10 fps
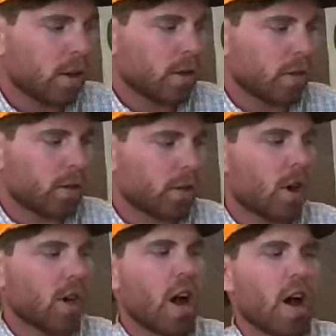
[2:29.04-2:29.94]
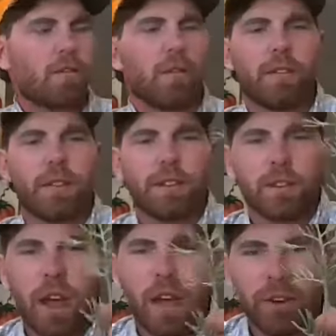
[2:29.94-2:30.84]
So starting off, we have this
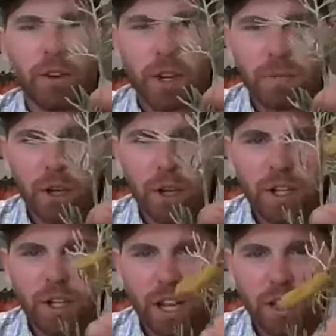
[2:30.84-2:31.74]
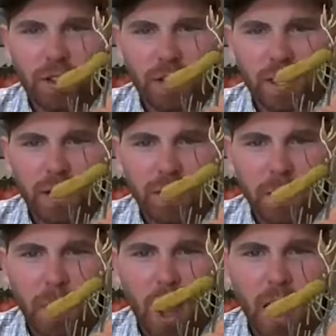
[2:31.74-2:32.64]
little evergreen bush, and you can see there's
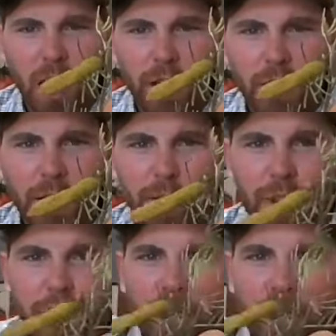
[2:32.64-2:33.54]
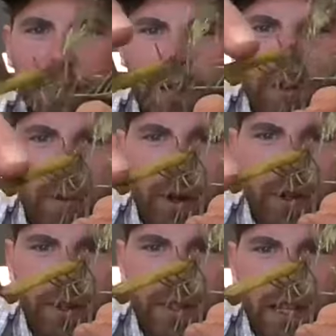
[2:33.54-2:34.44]
a pod on it. This is where
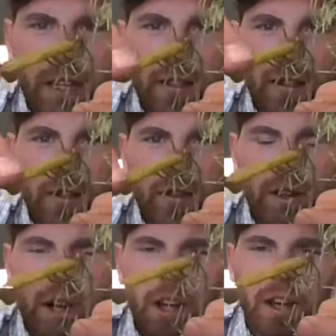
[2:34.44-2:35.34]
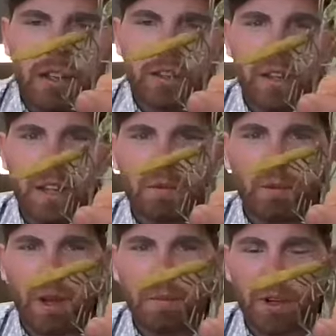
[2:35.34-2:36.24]
the seeds, that's
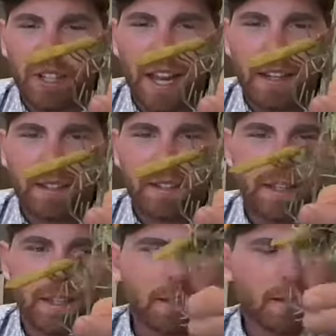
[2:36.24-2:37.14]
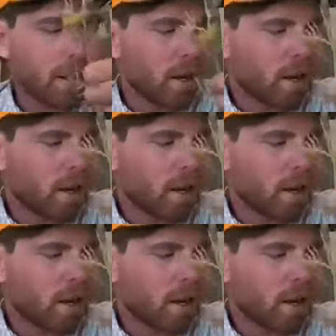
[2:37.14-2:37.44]
what protects the seeds.